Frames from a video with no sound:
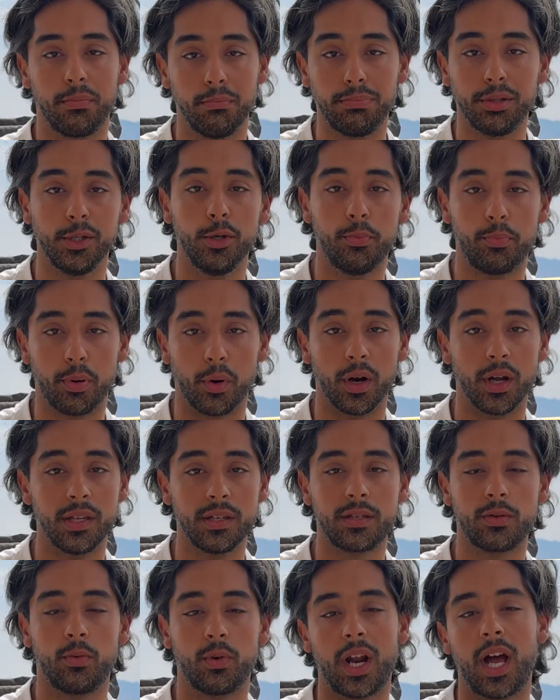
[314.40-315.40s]

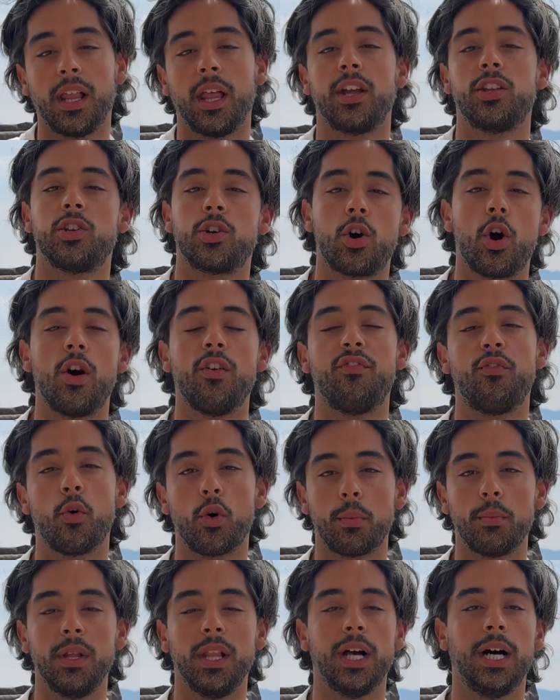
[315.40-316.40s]
blueprint, what I like to call
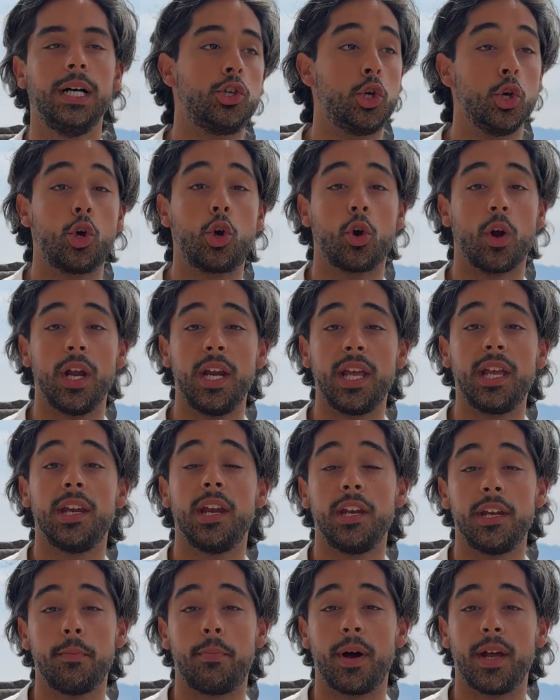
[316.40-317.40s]
formula, to creating an
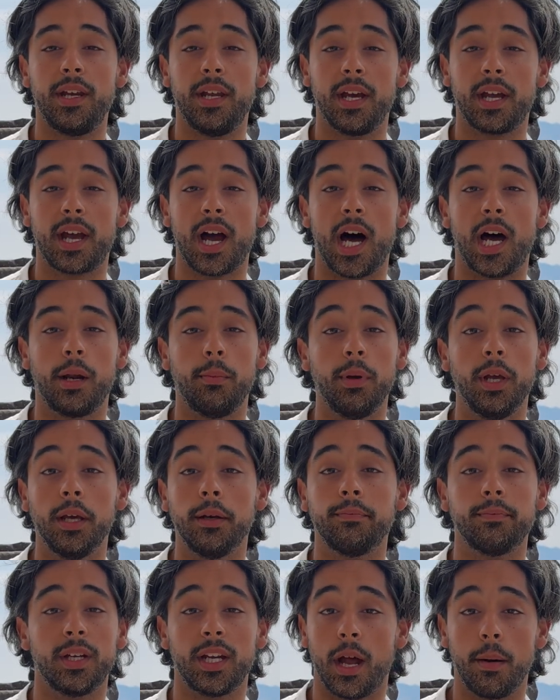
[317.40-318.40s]
independent economy.
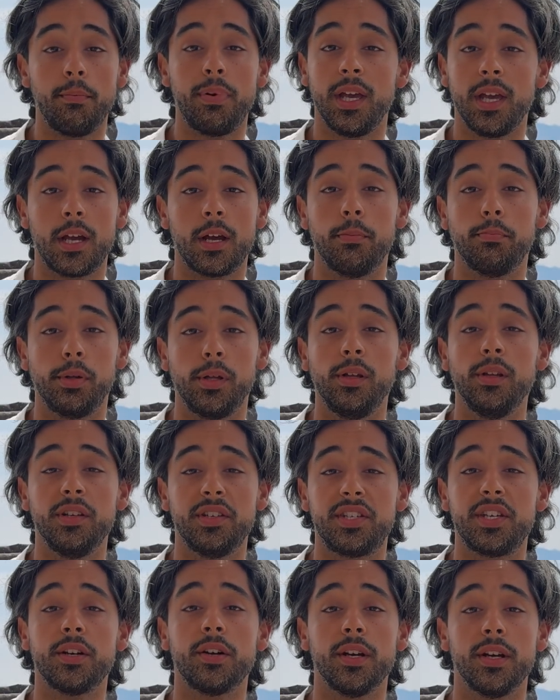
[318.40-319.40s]
And I'm being completely
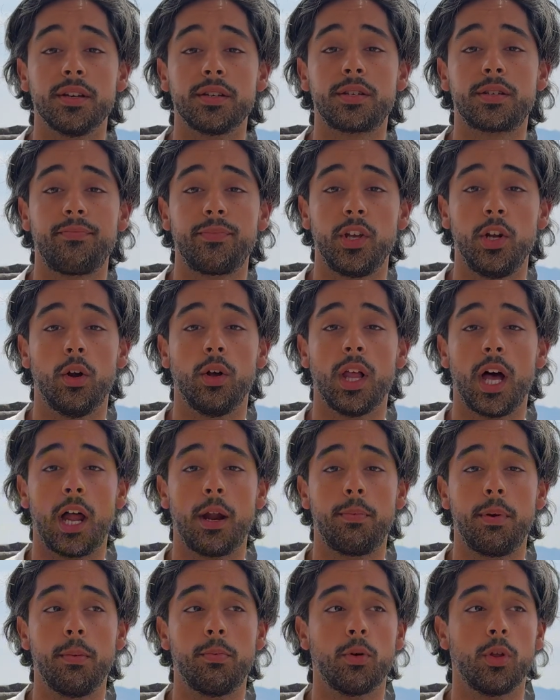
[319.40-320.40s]
serious. You know, a lot
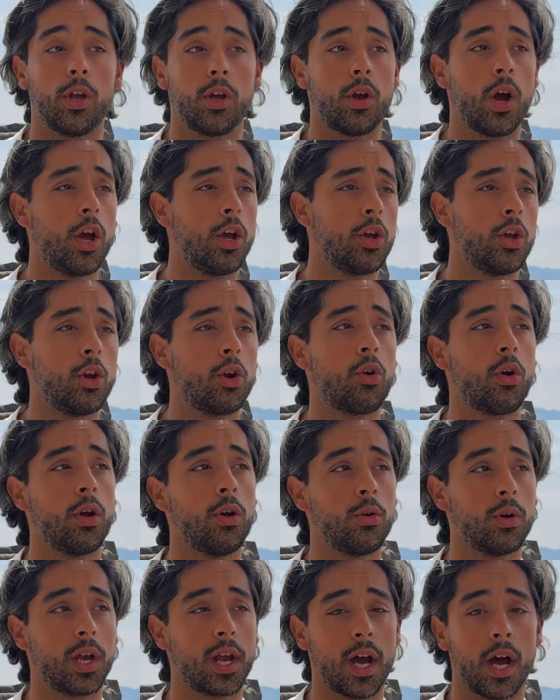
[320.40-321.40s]
of people are like, how are you gonna create your
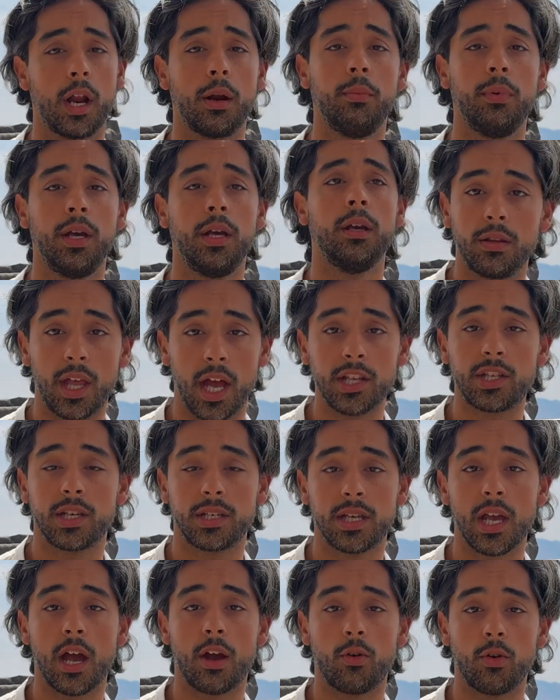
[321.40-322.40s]
own economy? That's
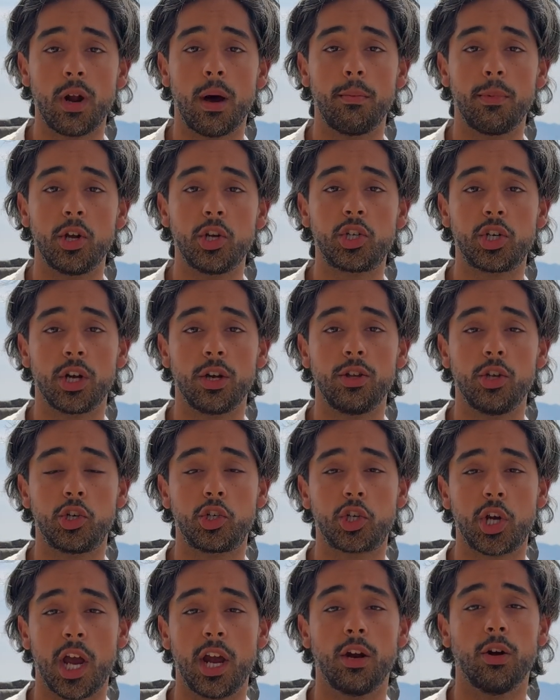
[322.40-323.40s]
exactly what I'm gonna share in this
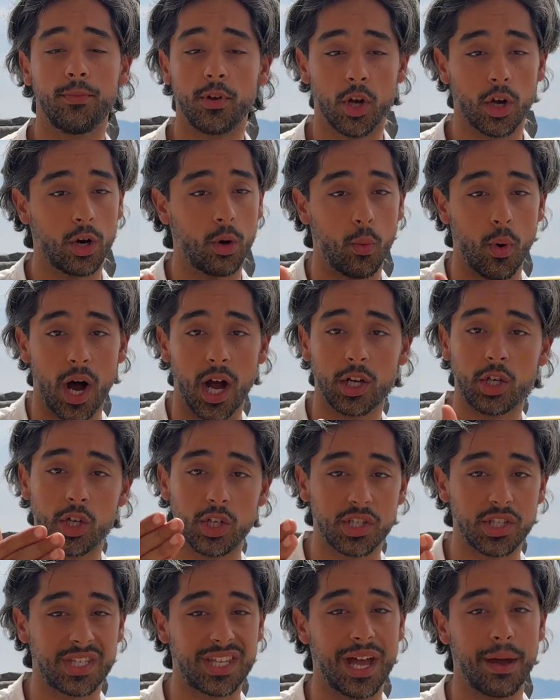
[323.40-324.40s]
channel. You're gonna watch it
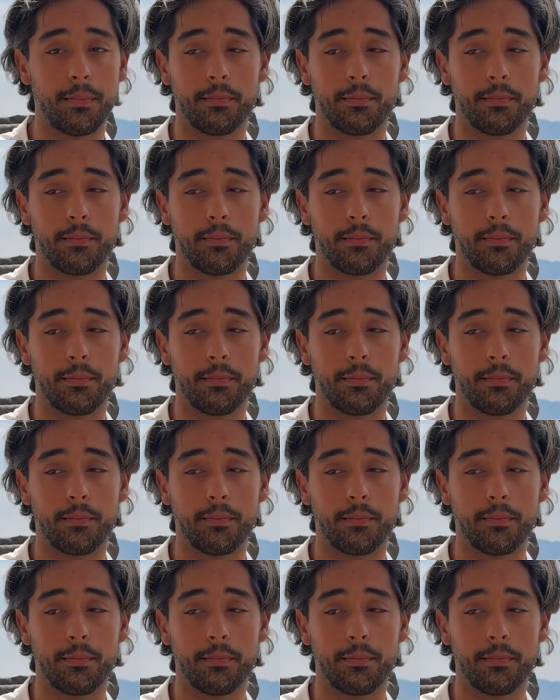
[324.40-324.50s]
step